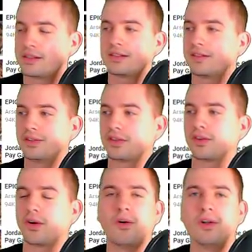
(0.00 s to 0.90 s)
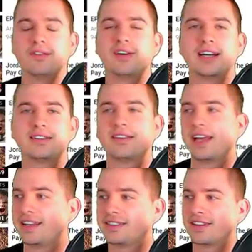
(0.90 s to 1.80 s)
just the toll that
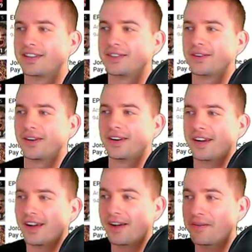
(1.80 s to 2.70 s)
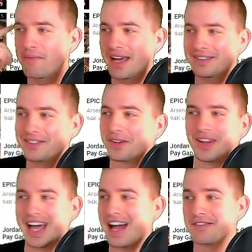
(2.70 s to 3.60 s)
takes on your
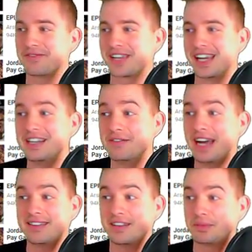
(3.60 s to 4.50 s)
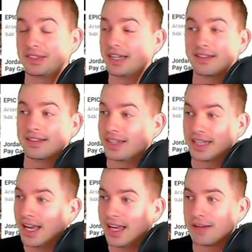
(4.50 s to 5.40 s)
mental health, getting that upset at a
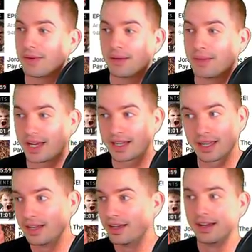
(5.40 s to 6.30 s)
game. I'm like,